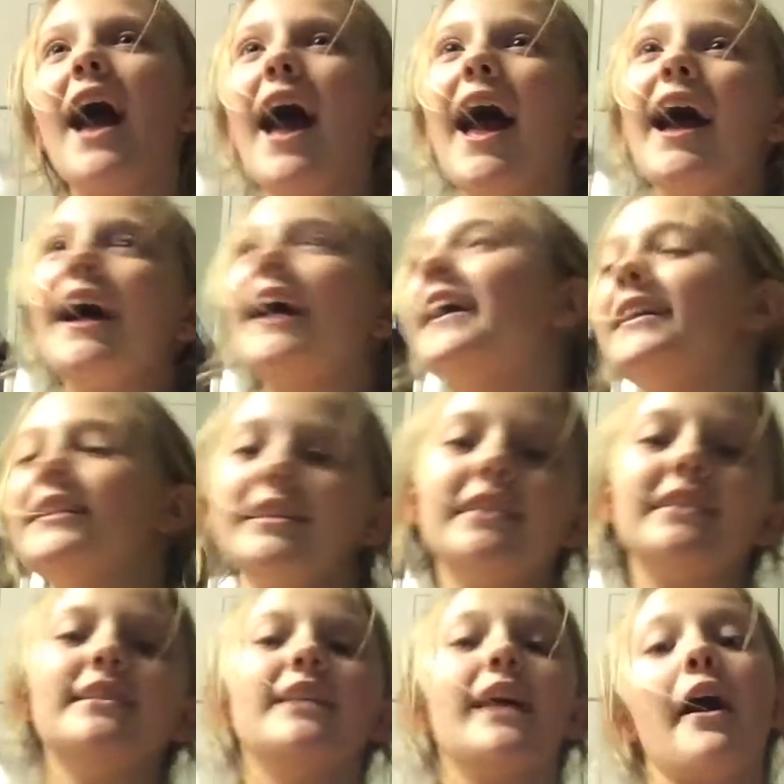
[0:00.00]

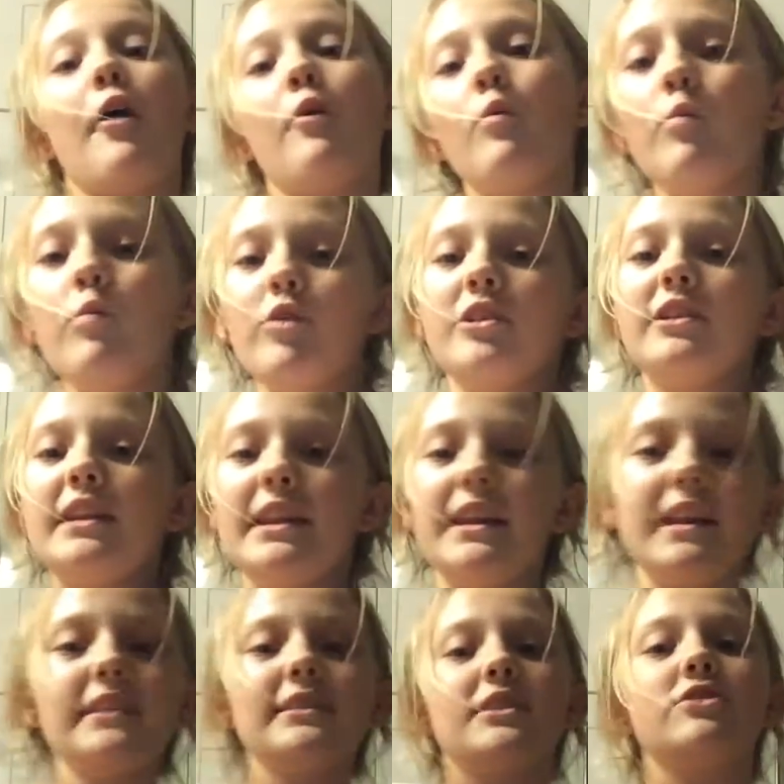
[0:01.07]
and now we're
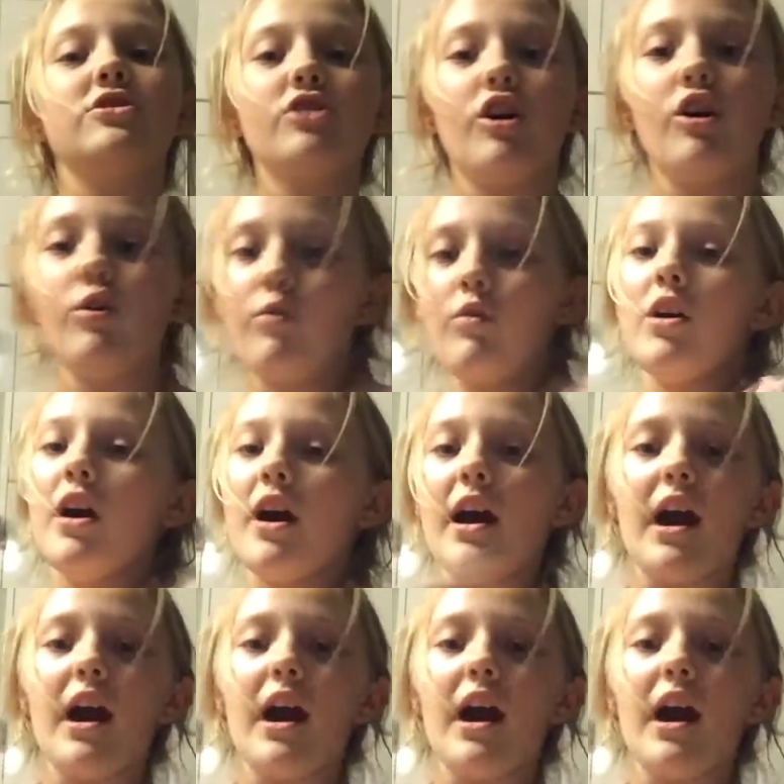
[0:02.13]
knitting the dough.